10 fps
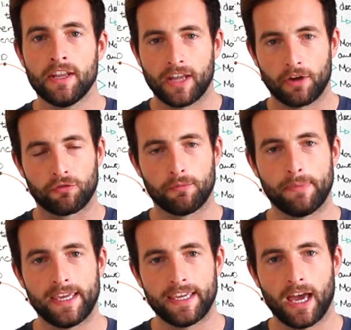Now, for
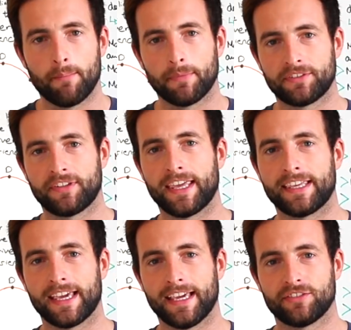me, a
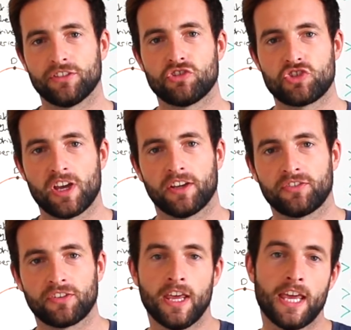mistake isn't
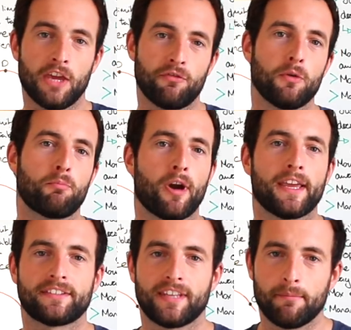just if you
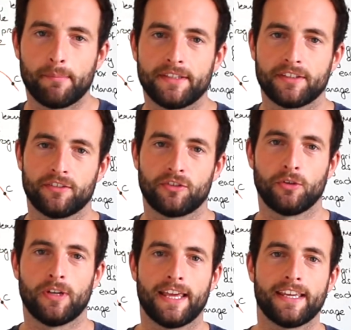brake 10 meters
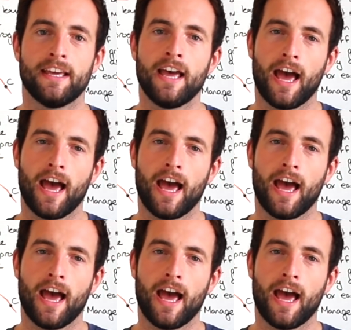too late